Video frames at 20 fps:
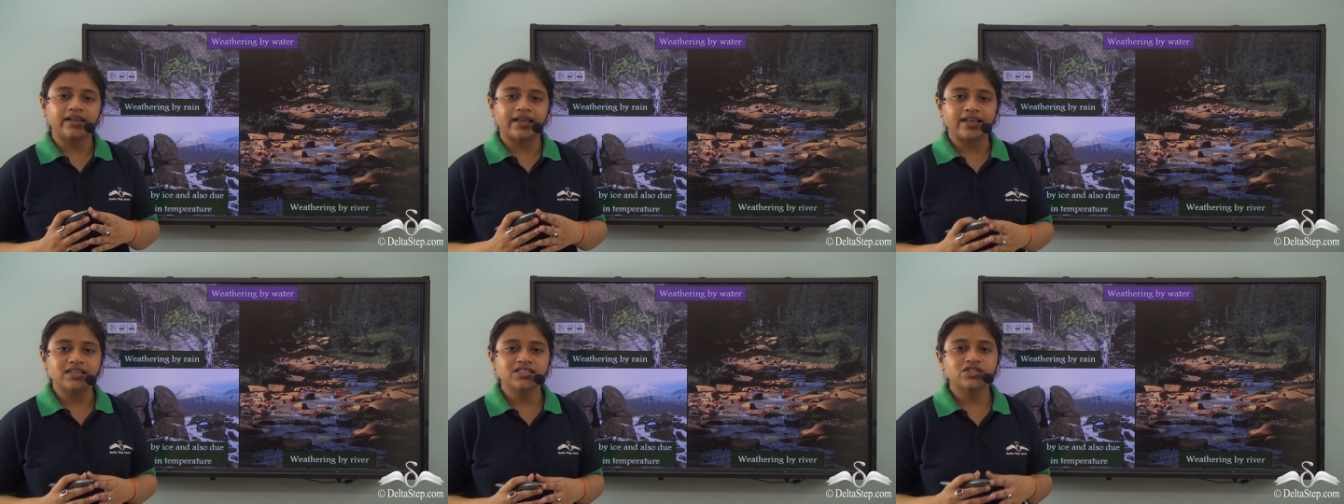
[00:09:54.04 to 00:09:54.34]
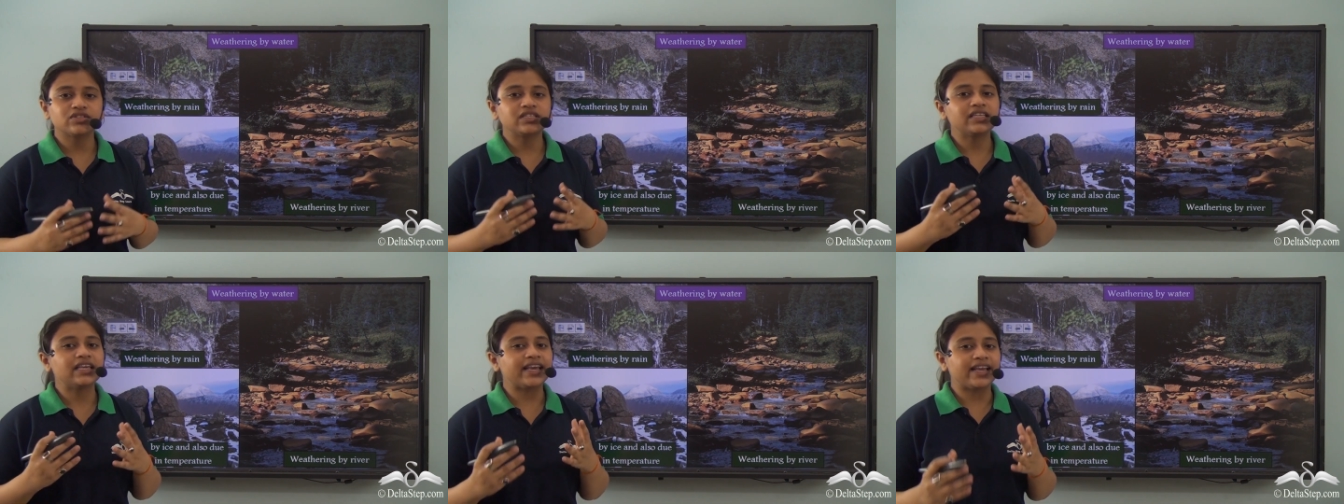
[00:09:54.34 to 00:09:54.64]
layers
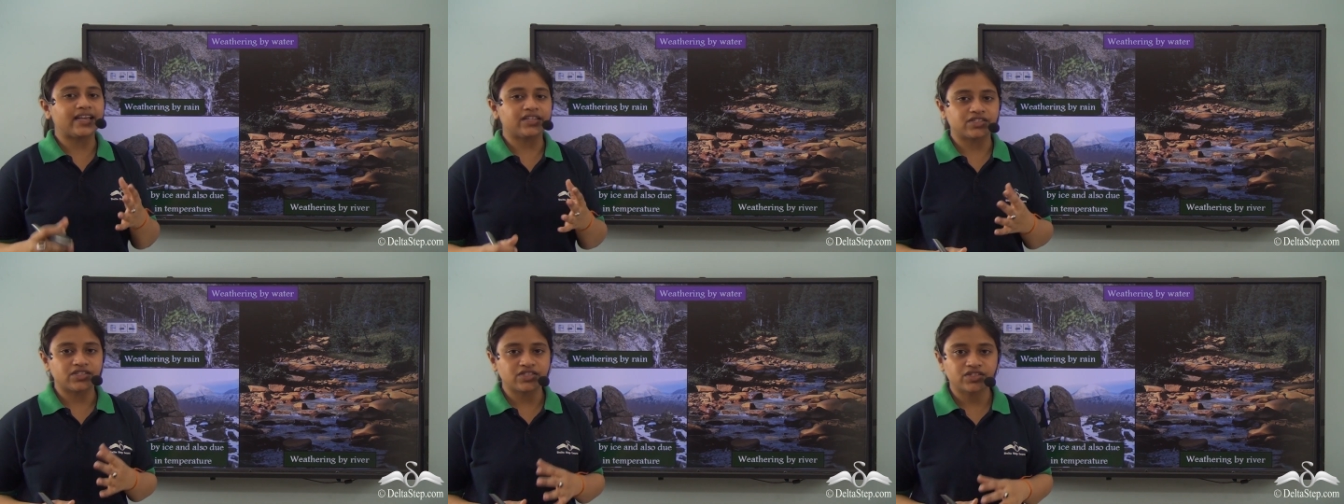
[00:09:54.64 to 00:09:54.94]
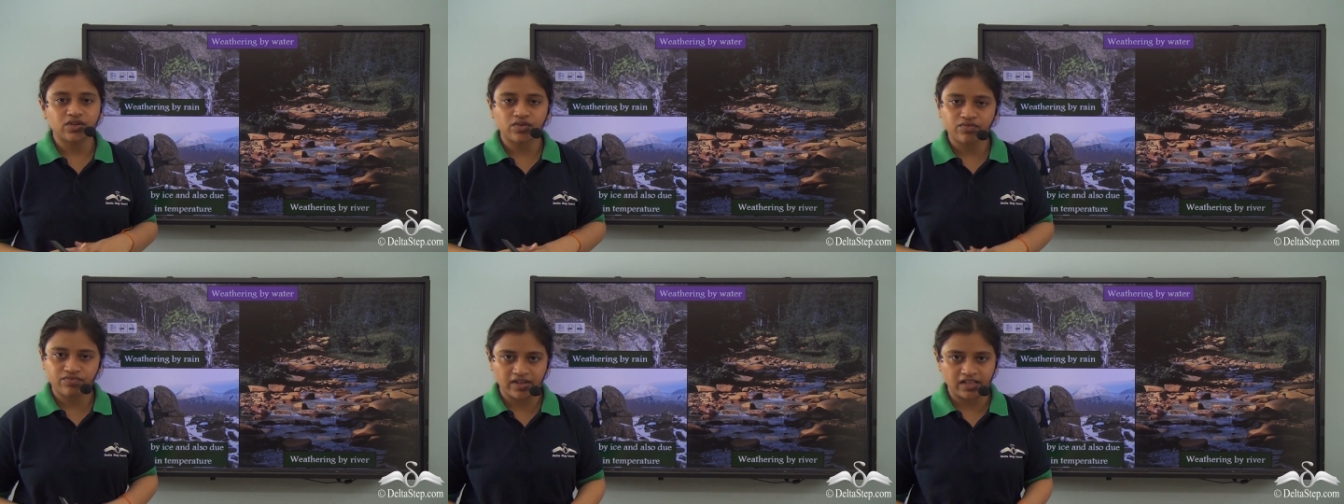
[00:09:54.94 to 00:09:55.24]
to the
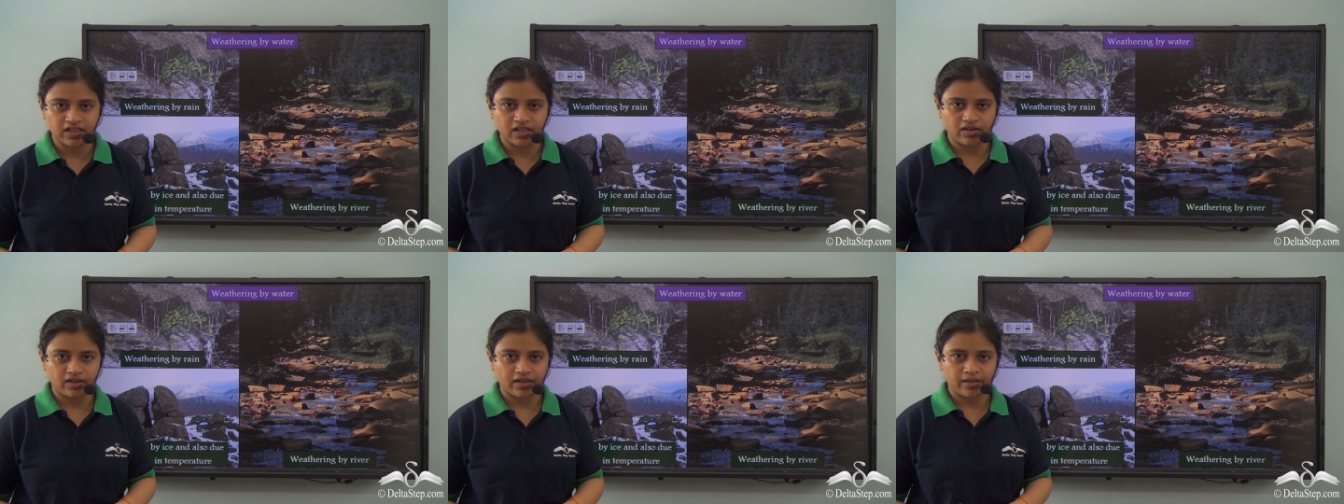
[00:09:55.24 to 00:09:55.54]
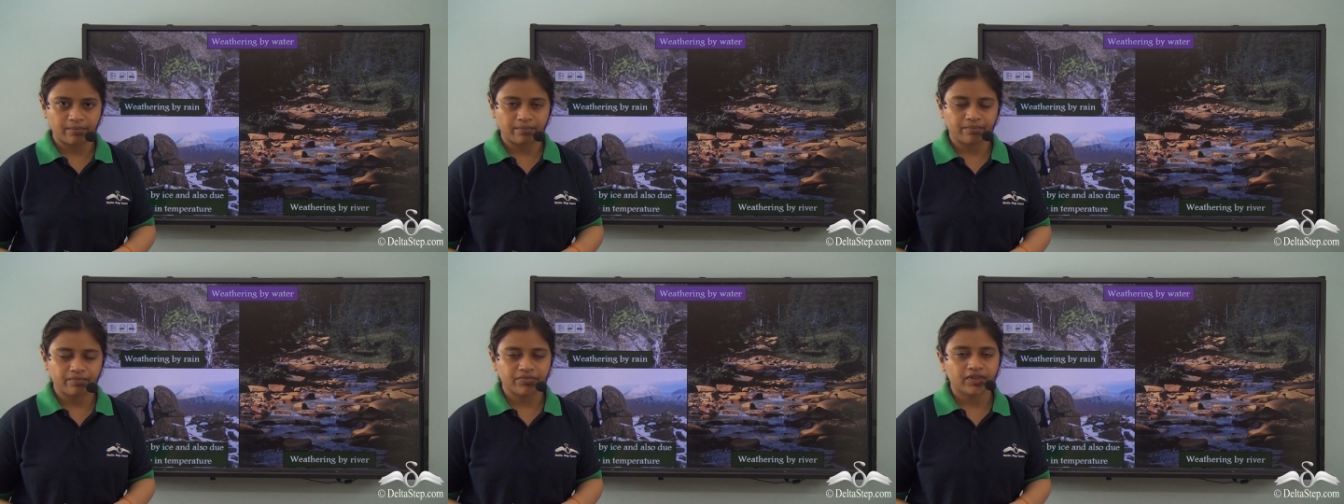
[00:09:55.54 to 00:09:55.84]
agents of
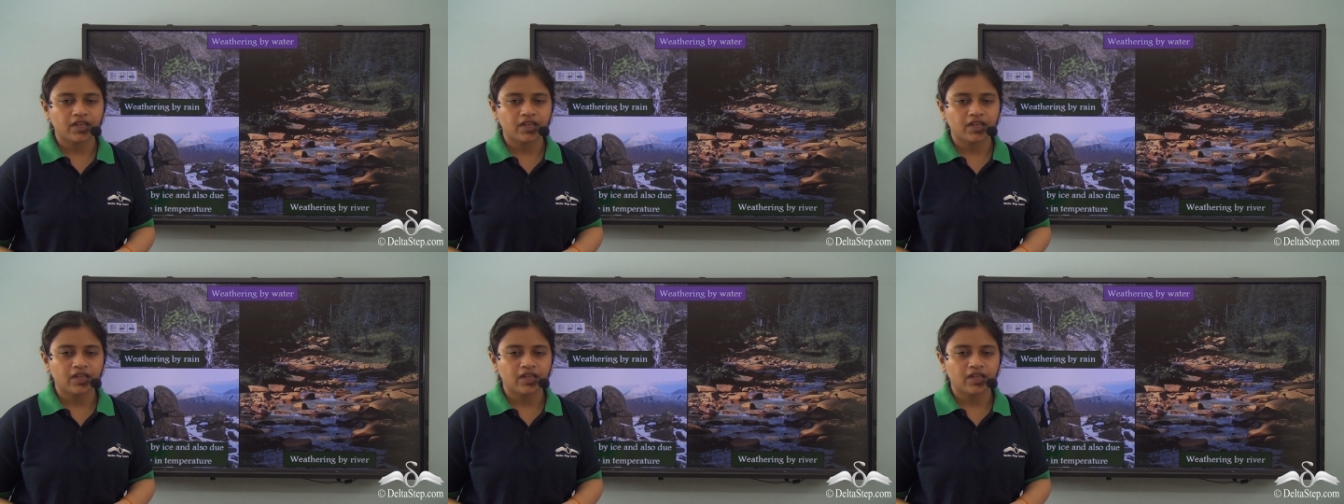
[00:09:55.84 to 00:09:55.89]
weathering.